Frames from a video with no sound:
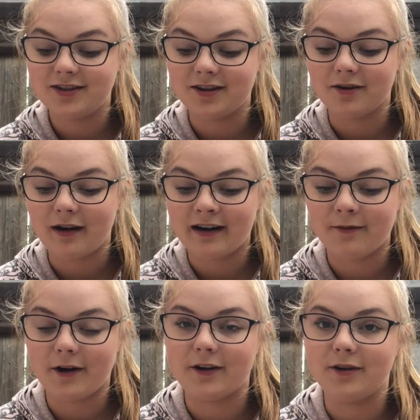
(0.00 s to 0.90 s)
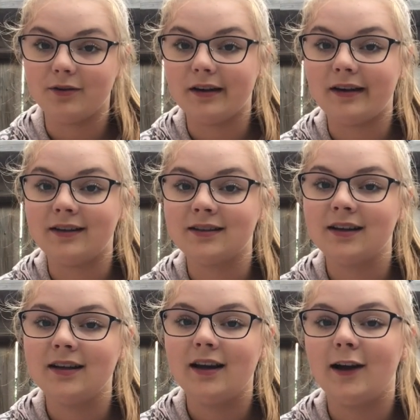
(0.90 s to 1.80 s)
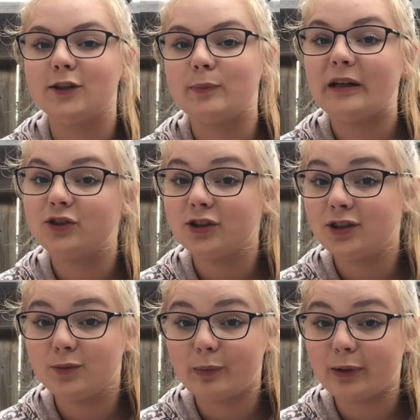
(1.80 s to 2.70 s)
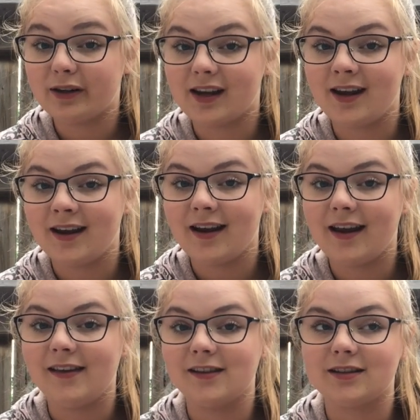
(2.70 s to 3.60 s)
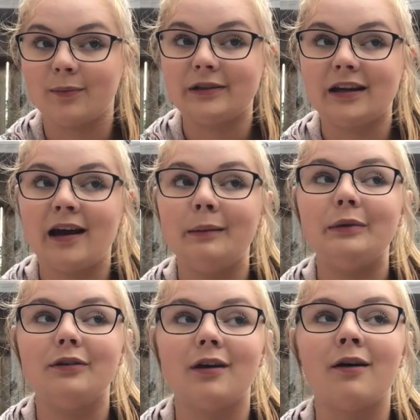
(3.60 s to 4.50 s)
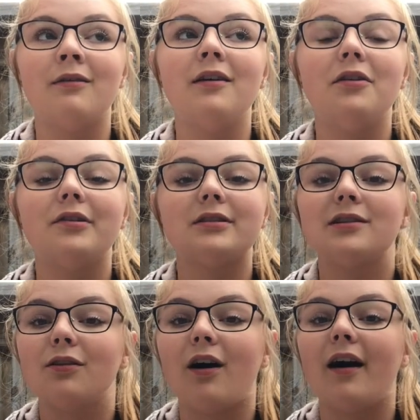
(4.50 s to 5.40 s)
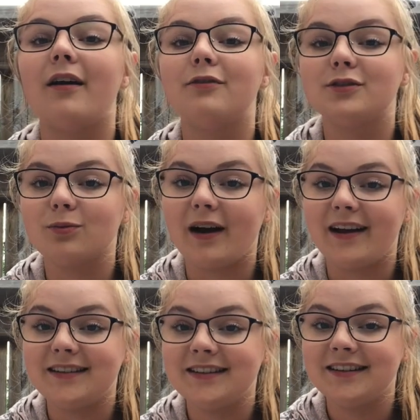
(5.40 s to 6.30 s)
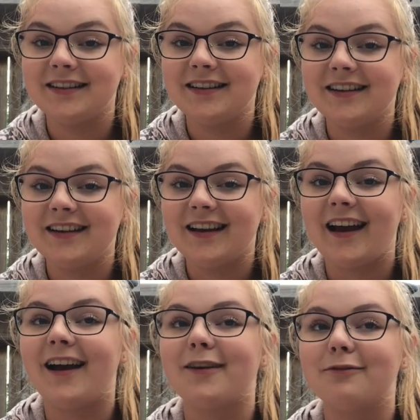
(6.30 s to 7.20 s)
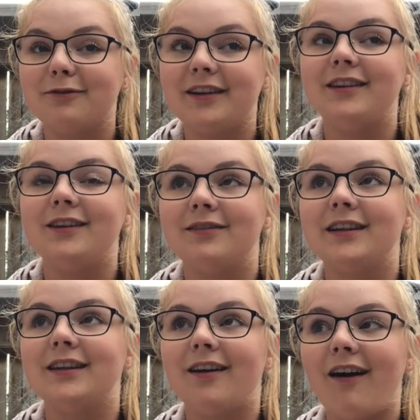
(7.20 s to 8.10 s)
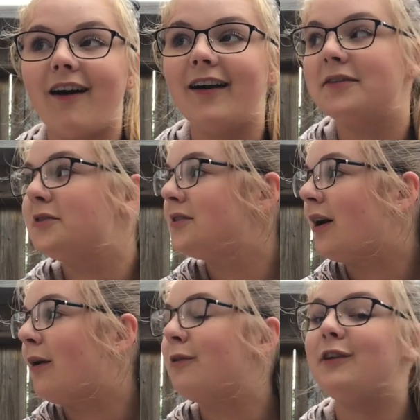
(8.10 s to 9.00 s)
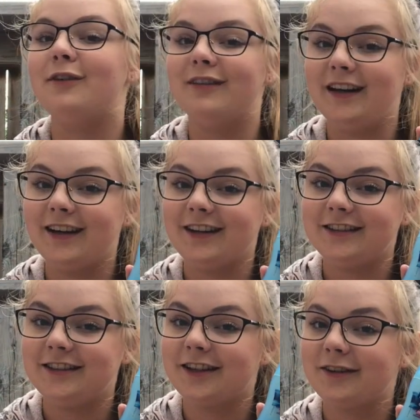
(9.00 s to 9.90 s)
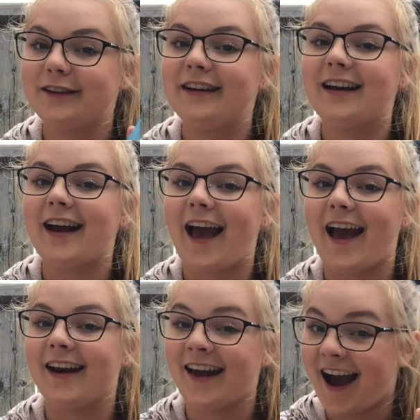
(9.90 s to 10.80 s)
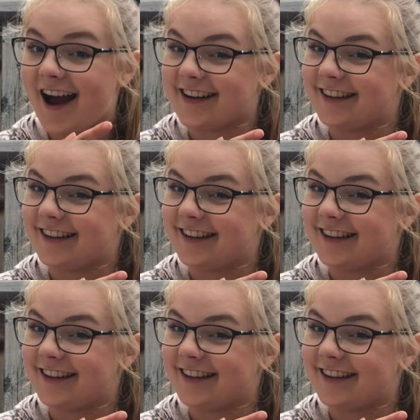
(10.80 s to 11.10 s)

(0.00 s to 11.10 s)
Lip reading: to anyone who is especially sporty in the summertime. You know, there's a lot of sweat and really hot, so you need a good deodorant, and